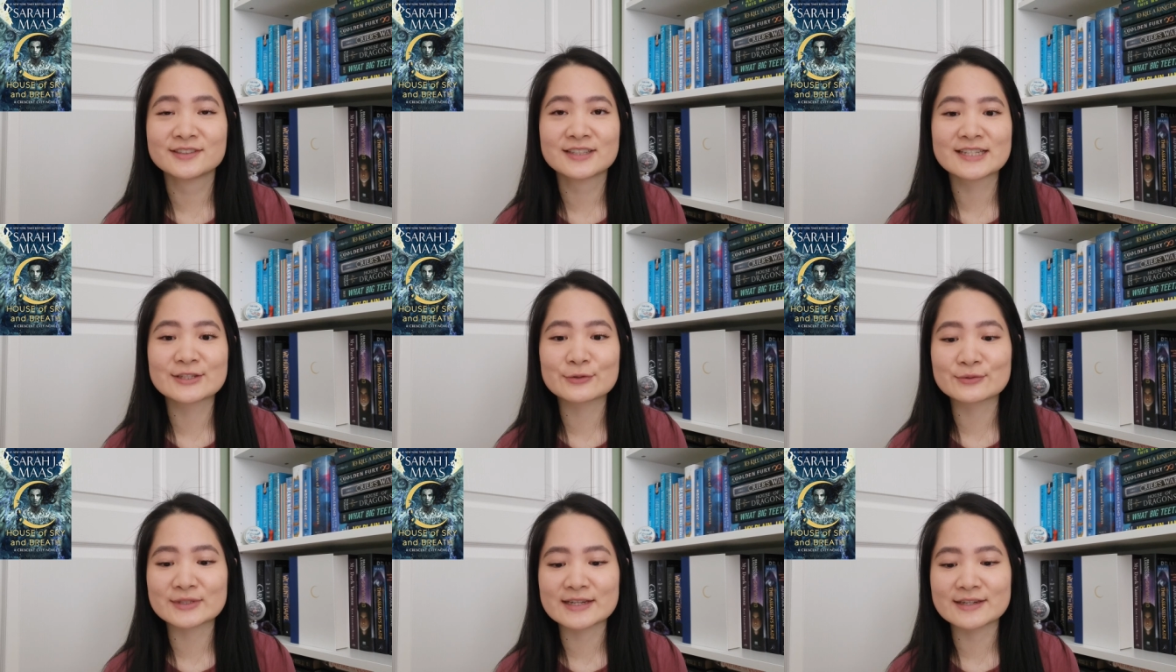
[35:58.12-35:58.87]
so
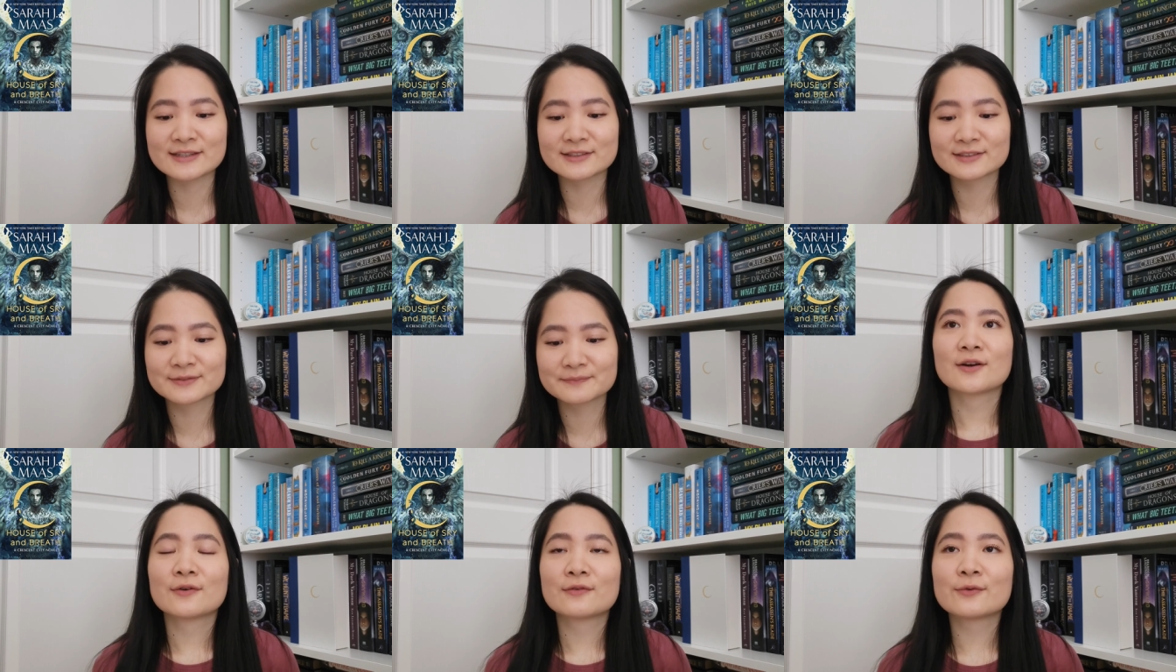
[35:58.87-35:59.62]
sad
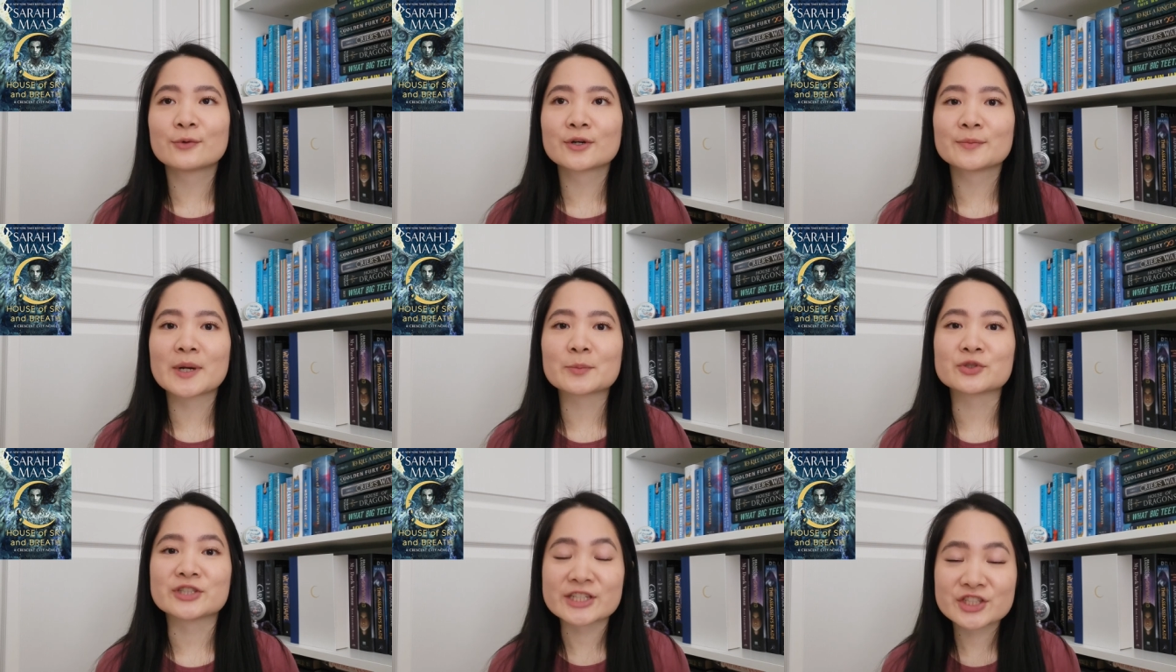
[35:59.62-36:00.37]
for my
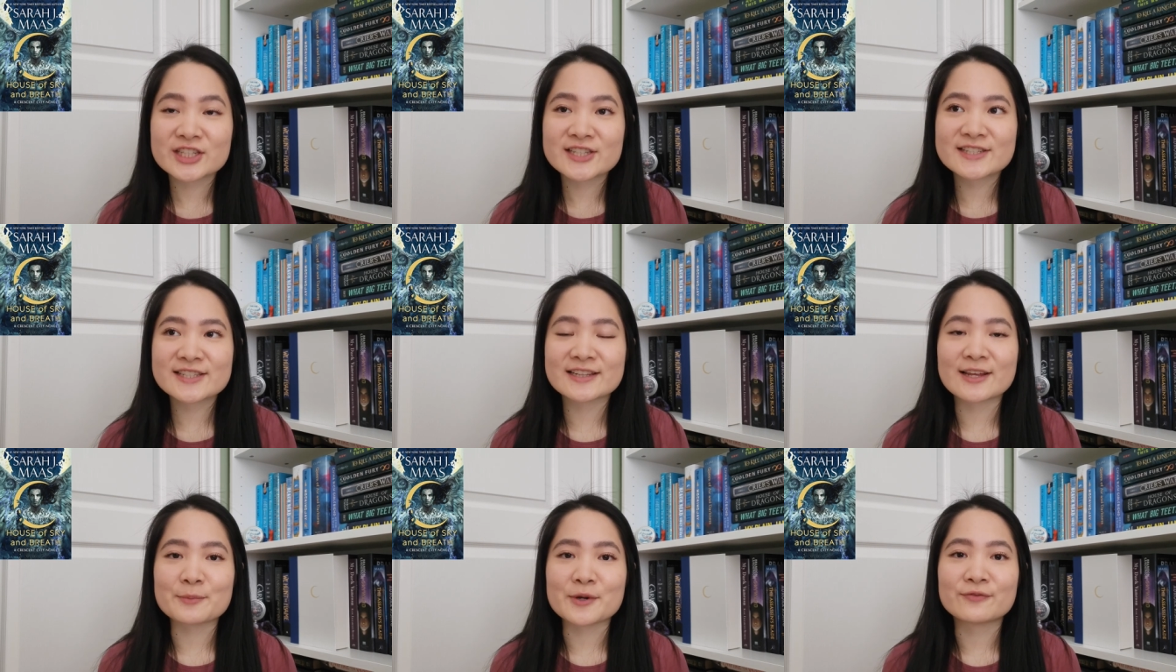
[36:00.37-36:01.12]
predictions and
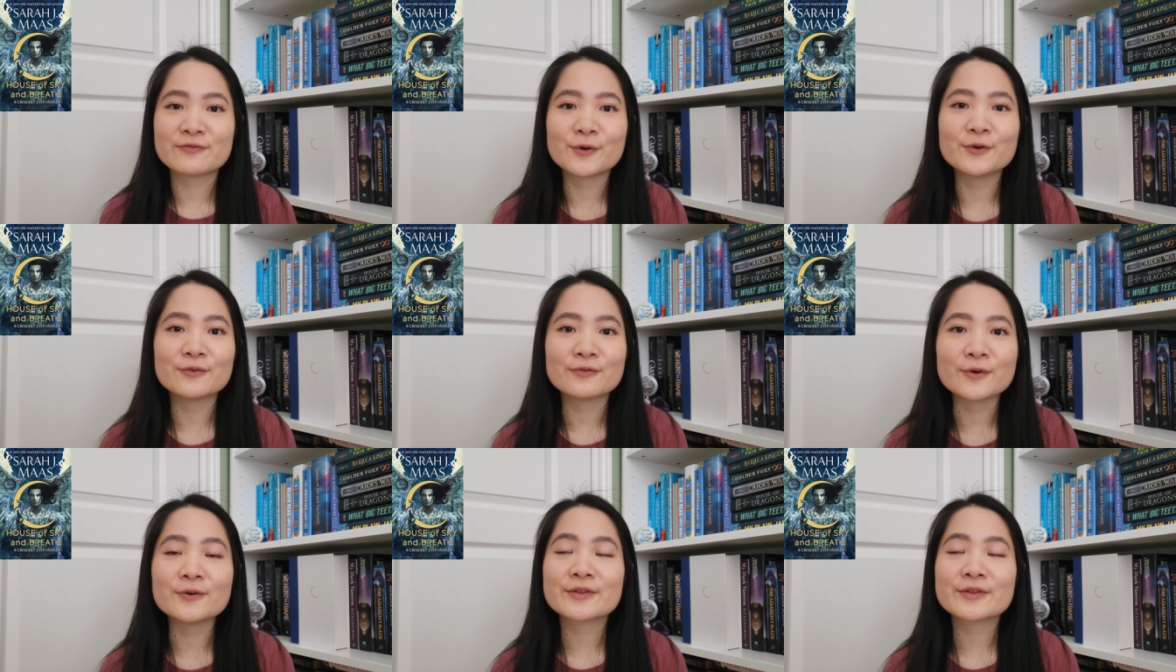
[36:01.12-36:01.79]
like my full full